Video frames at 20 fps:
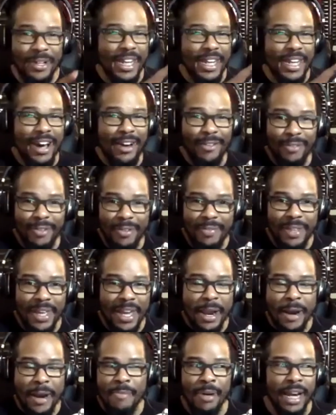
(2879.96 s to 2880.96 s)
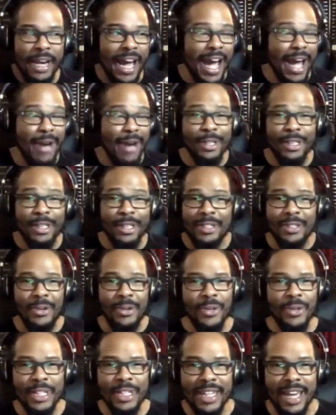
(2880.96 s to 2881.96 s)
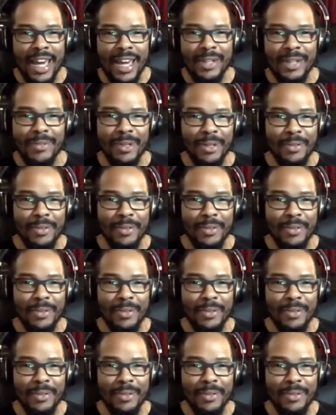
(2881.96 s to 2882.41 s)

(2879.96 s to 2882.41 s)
down from there. But I was so excited when it